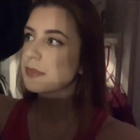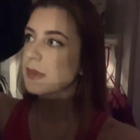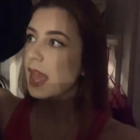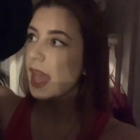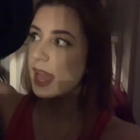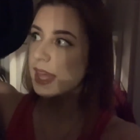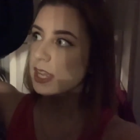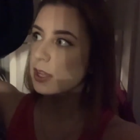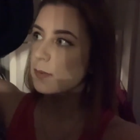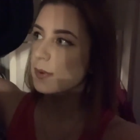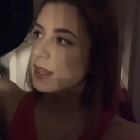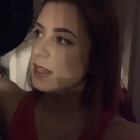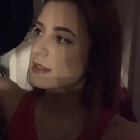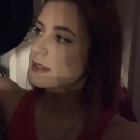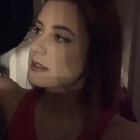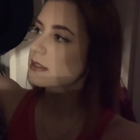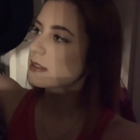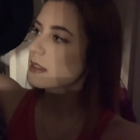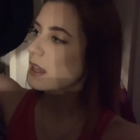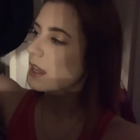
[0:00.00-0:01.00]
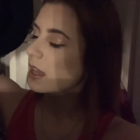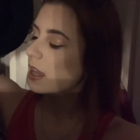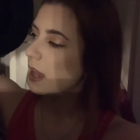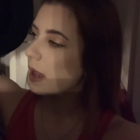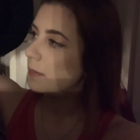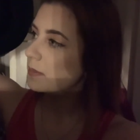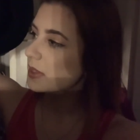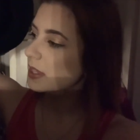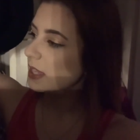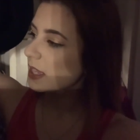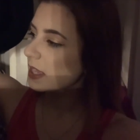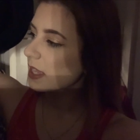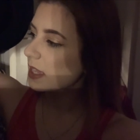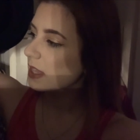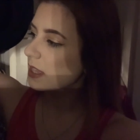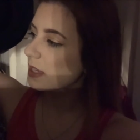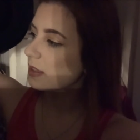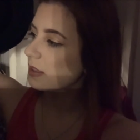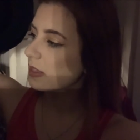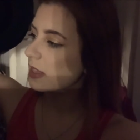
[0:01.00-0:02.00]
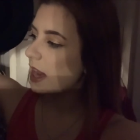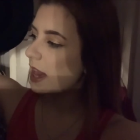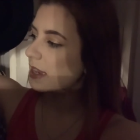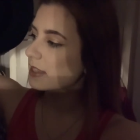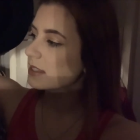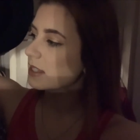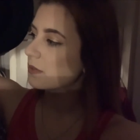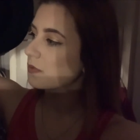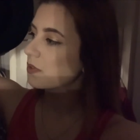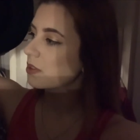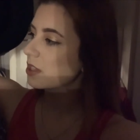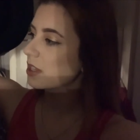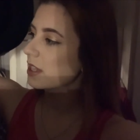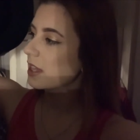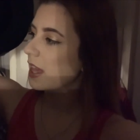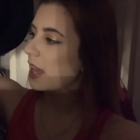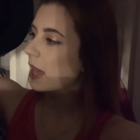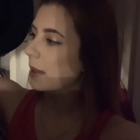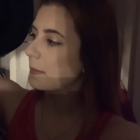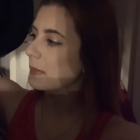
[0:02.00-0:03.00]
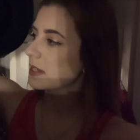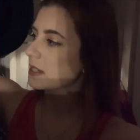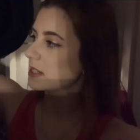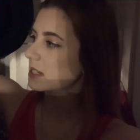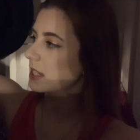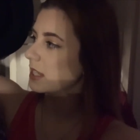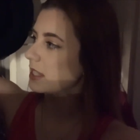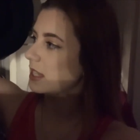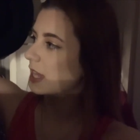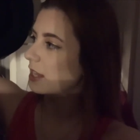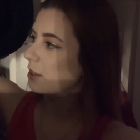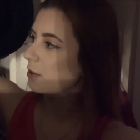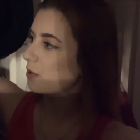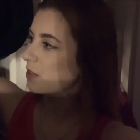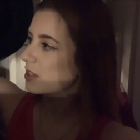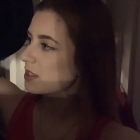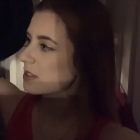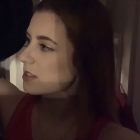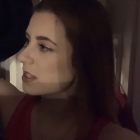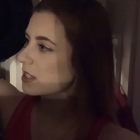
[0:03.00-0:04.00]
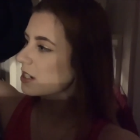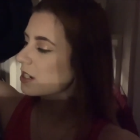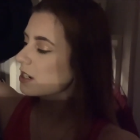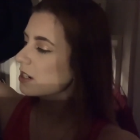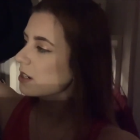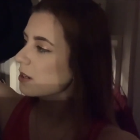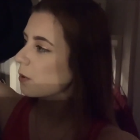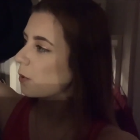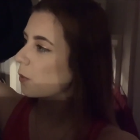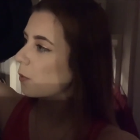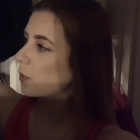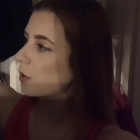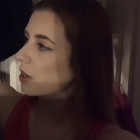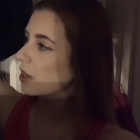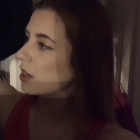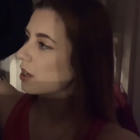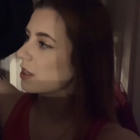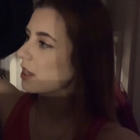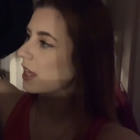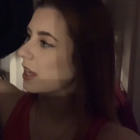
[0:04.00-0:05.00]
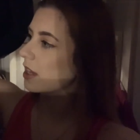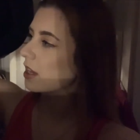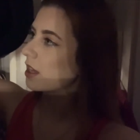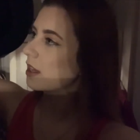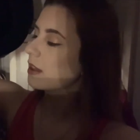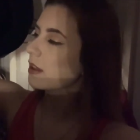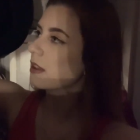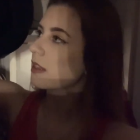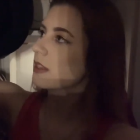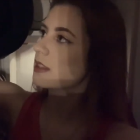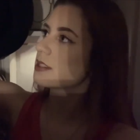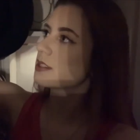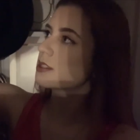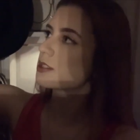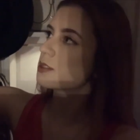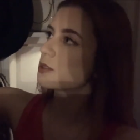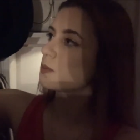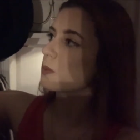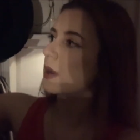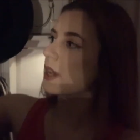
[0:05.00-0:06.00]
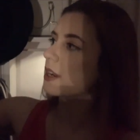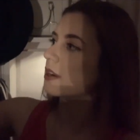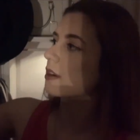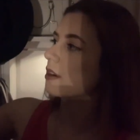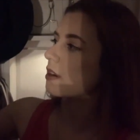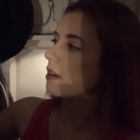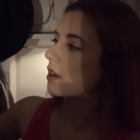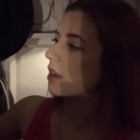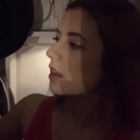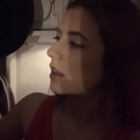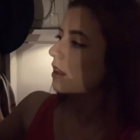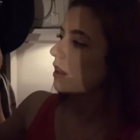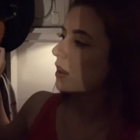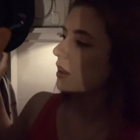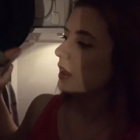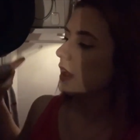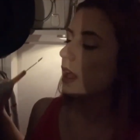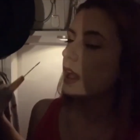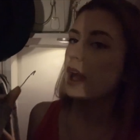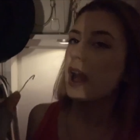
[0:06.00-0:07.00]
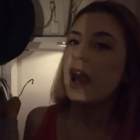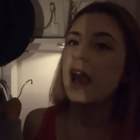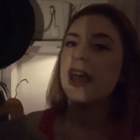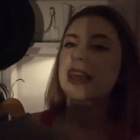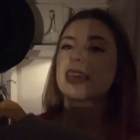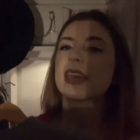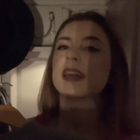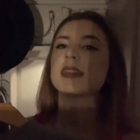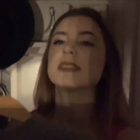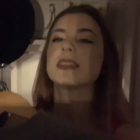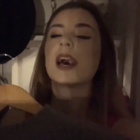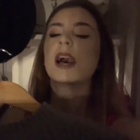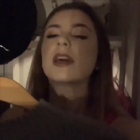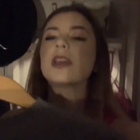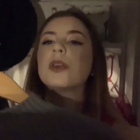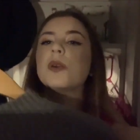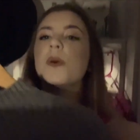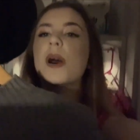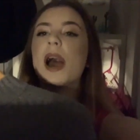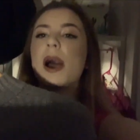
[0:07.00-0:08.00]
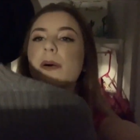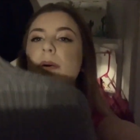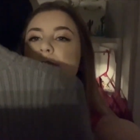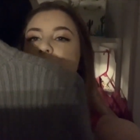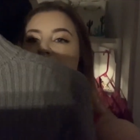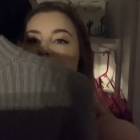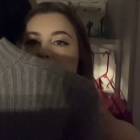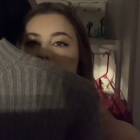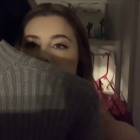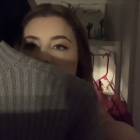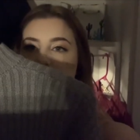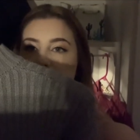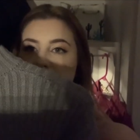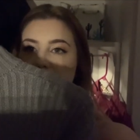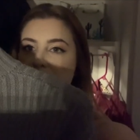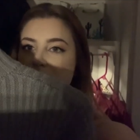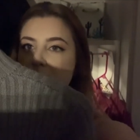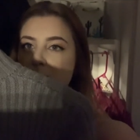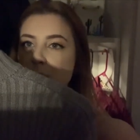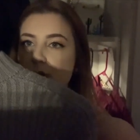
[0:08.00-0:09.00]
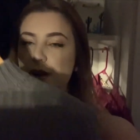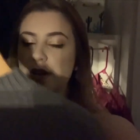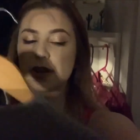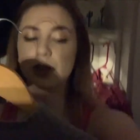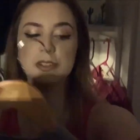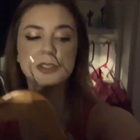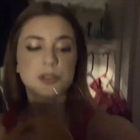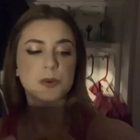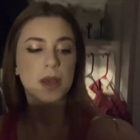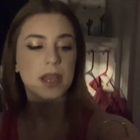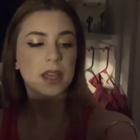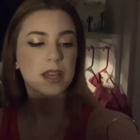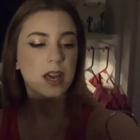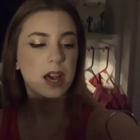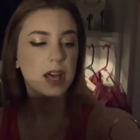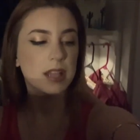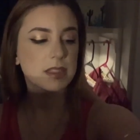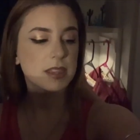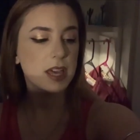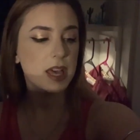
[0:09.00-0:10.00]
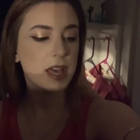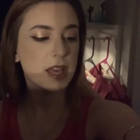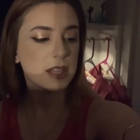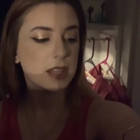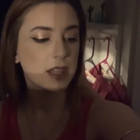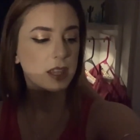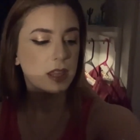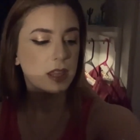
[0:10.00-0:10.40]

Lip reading: Anyways, I'm thinking either that, because I really am into yellow this year, or like this sweater. I can't tell you how obsessed I am with this sweater. So I got that,